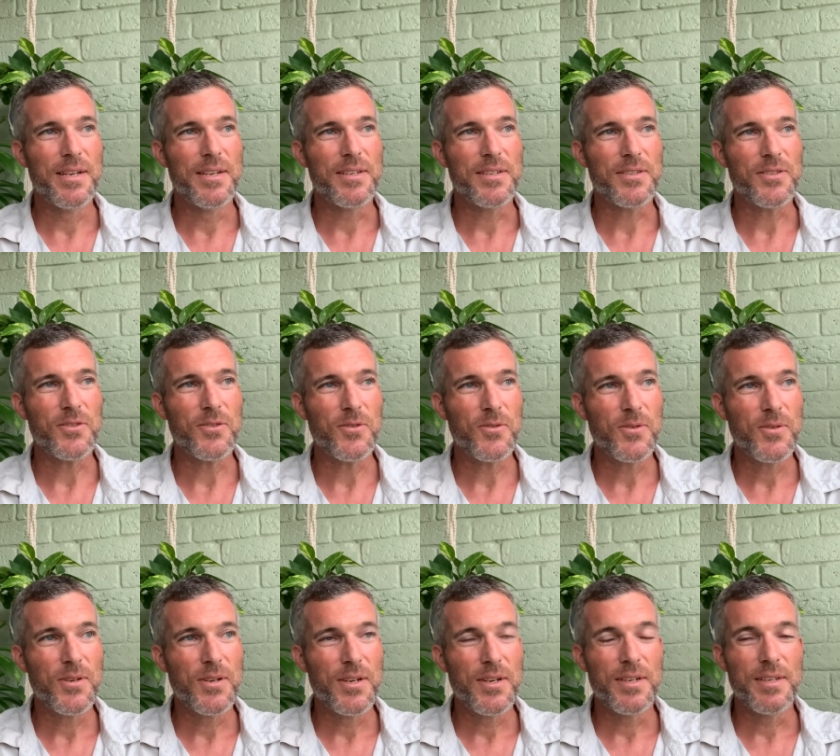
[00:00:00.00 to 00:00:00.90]
So
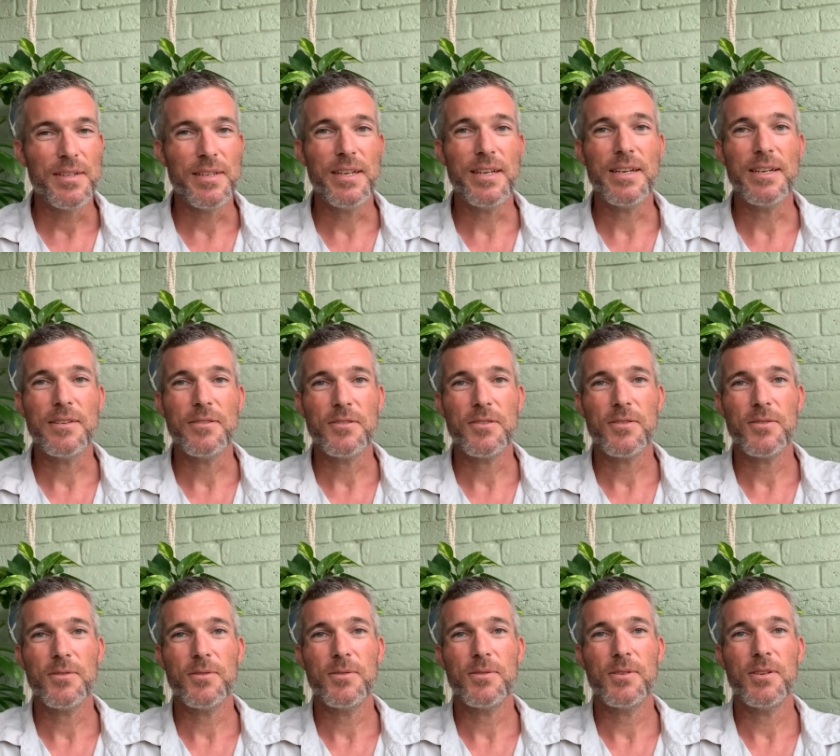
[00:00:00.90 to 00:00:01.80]
yeah,
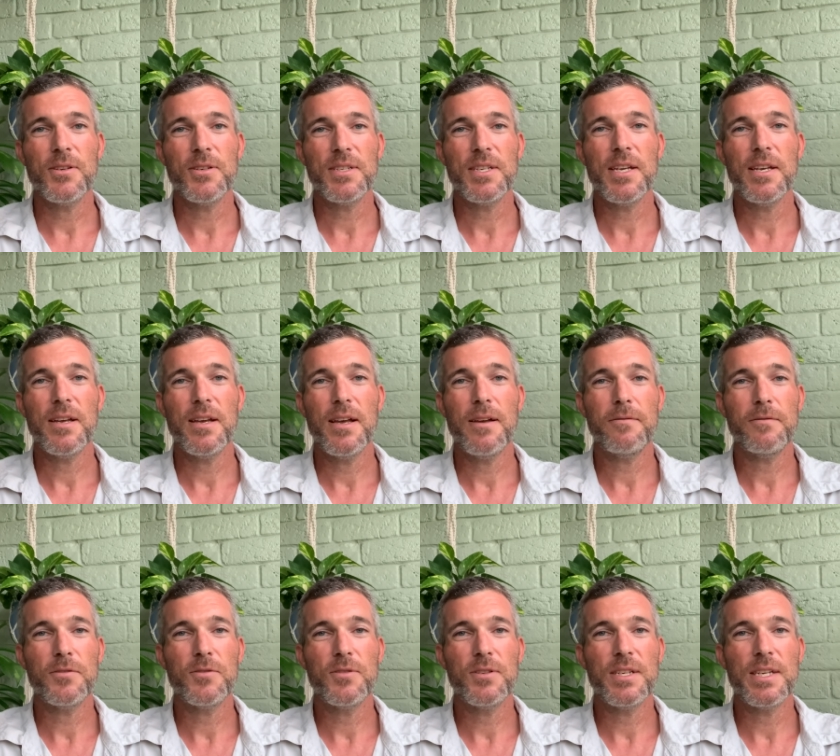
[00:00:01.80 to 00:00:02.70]
so y'all have a
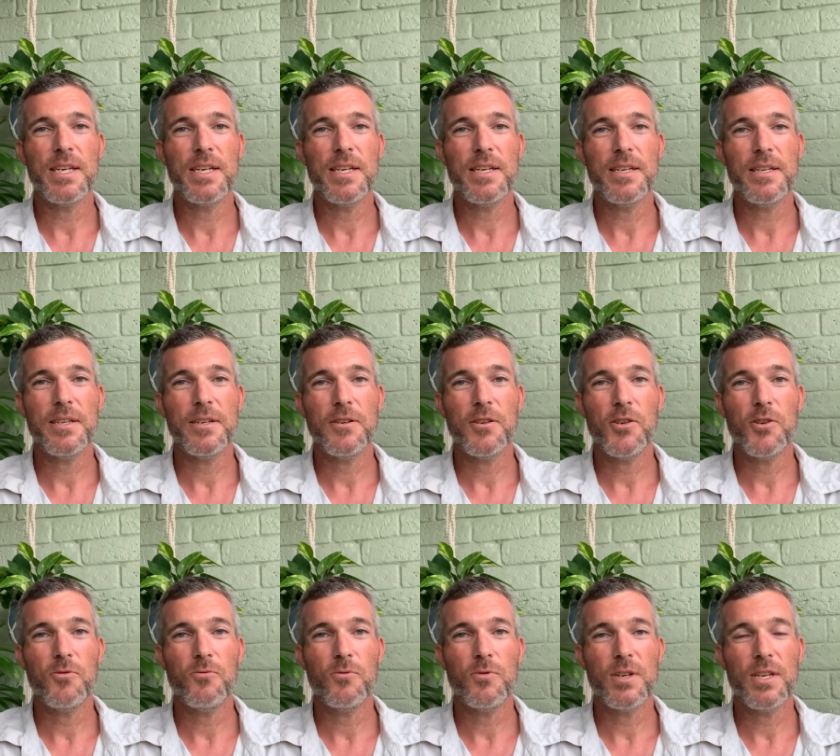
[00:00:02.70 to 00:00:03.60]
good day, and
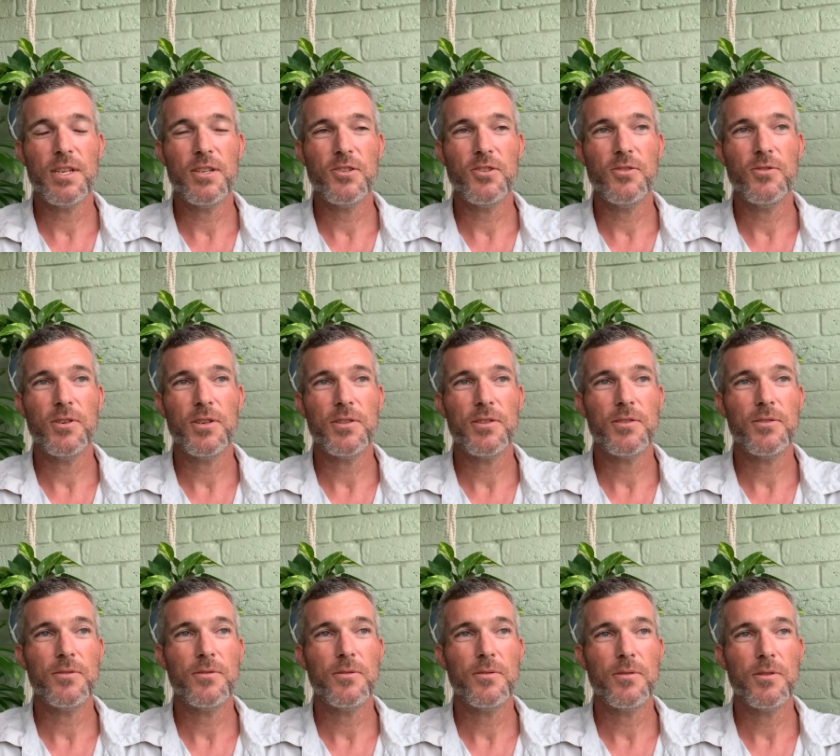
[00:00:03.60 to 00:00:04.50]
we'll catch you on
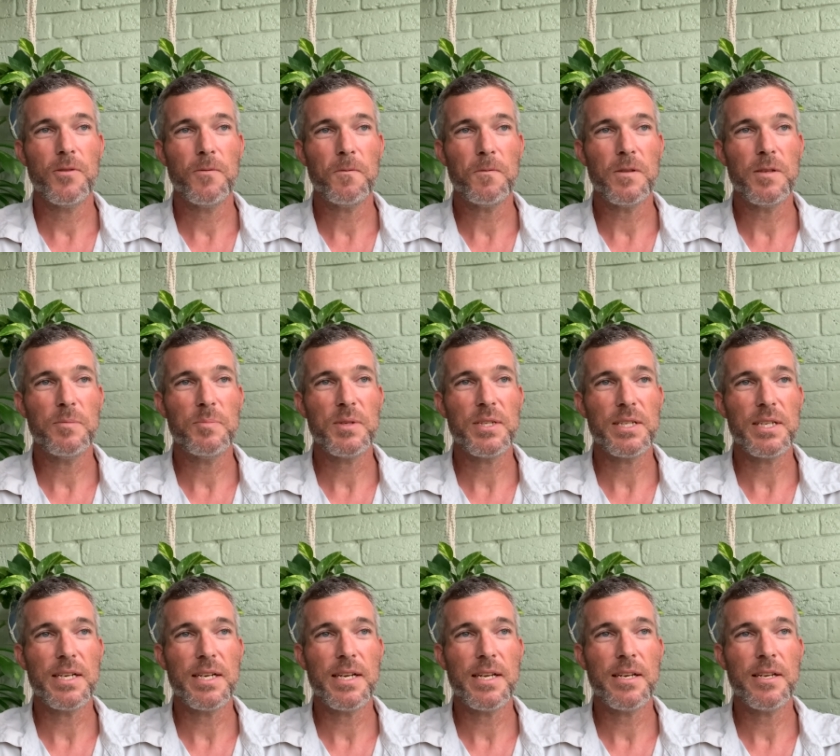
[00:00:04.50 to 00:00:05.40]
the flip
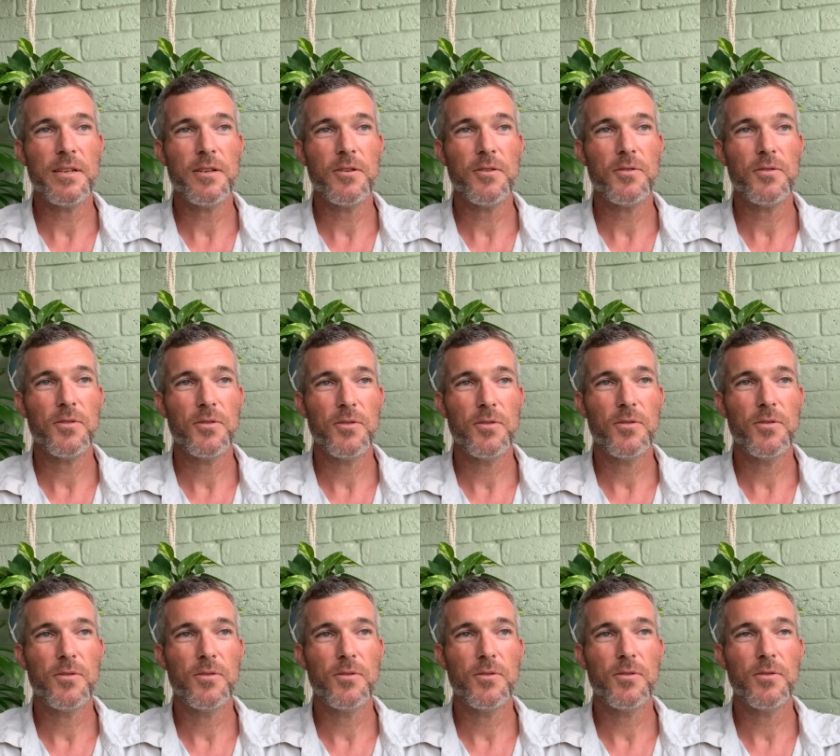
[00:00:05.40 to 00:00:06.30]
side. And
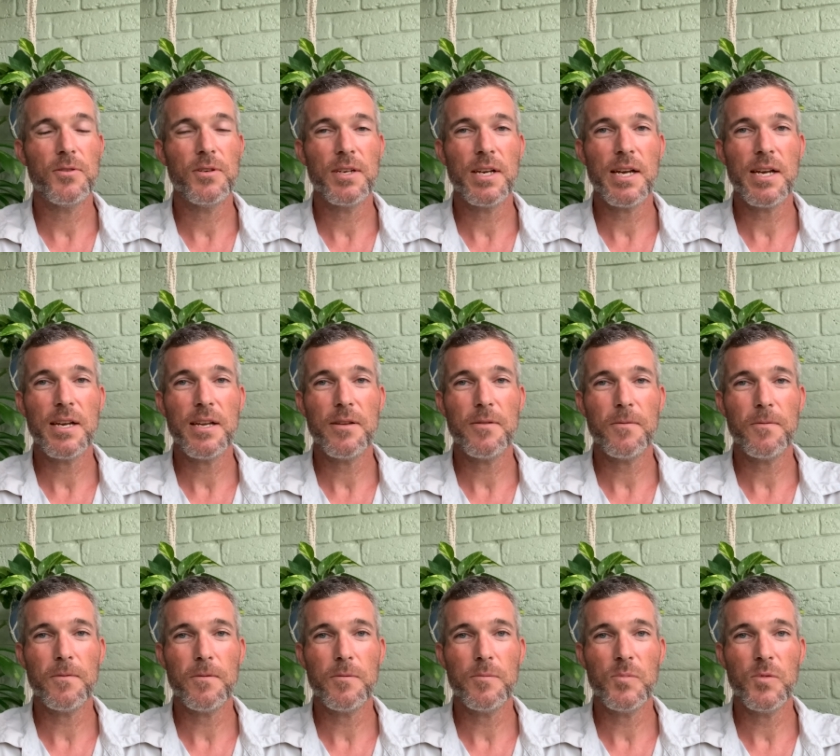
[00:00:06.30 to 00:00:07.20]
good night
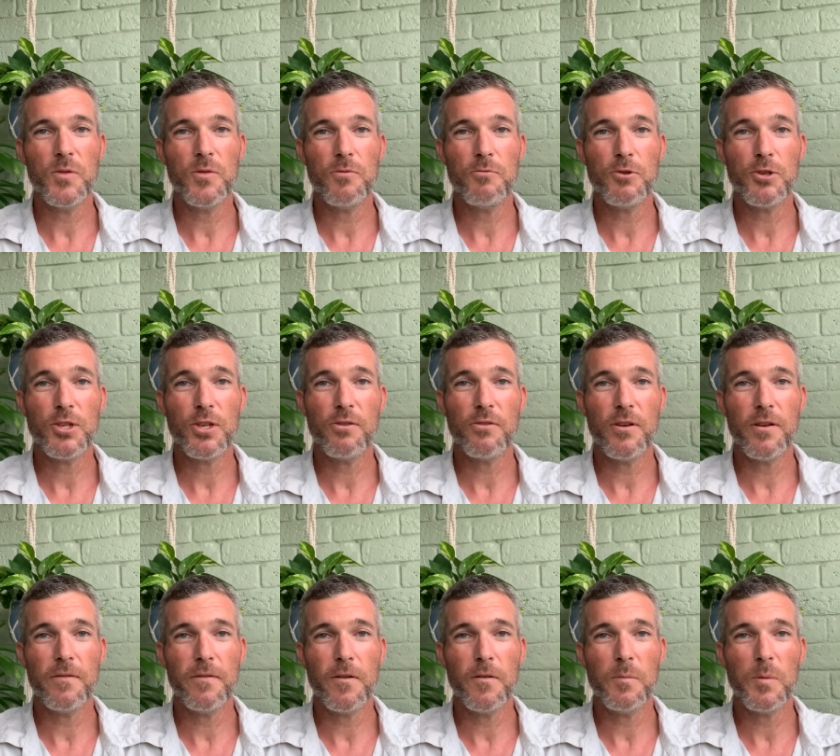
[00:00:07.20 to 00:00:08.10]
from the
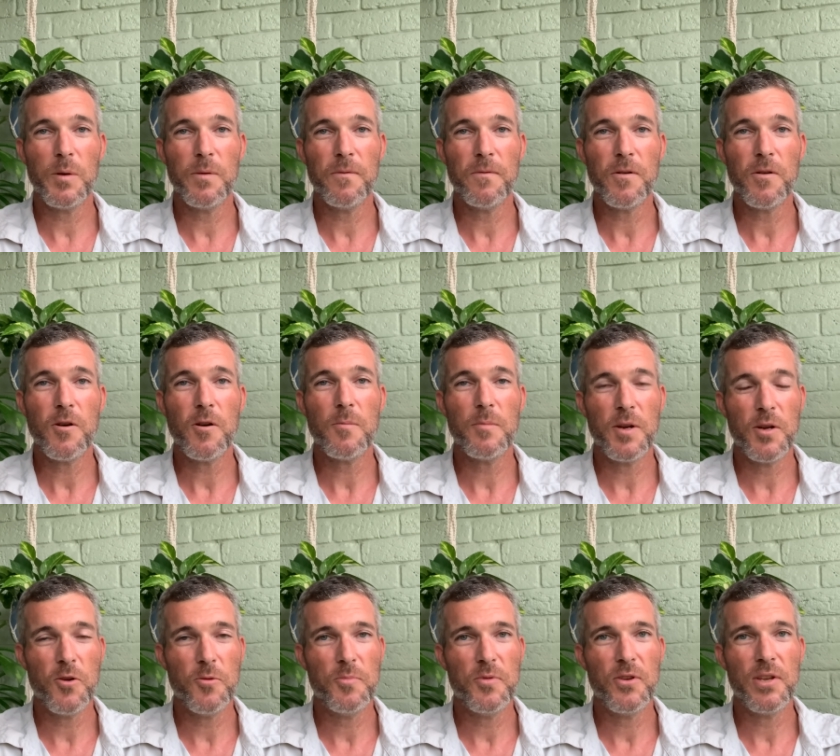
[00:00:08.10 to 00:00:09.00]
Regenerative Urban Farm. I
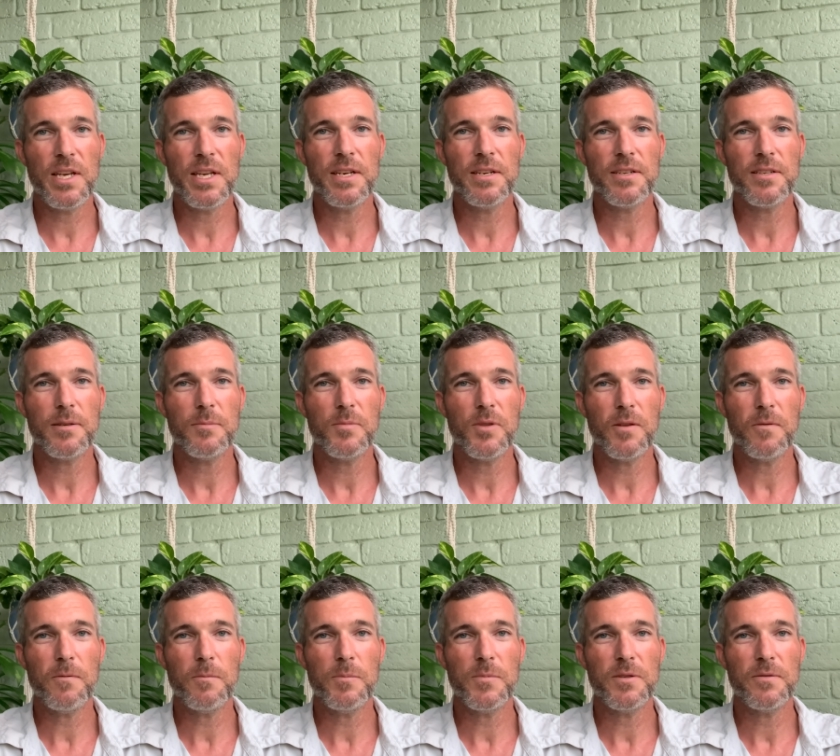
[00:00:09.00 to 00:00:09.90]
hope you gained something
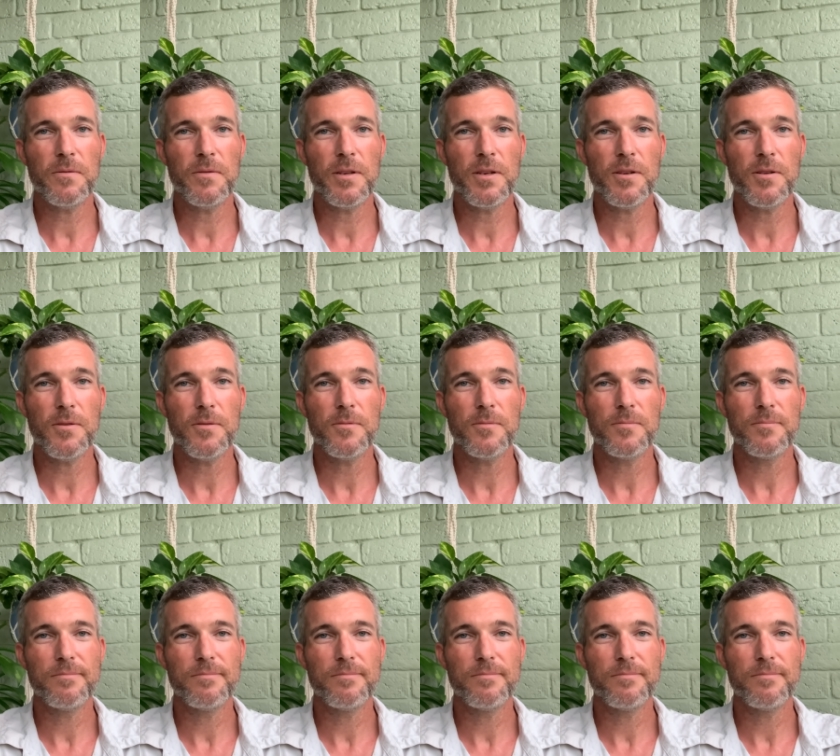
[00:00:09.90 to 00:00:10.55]
from this video.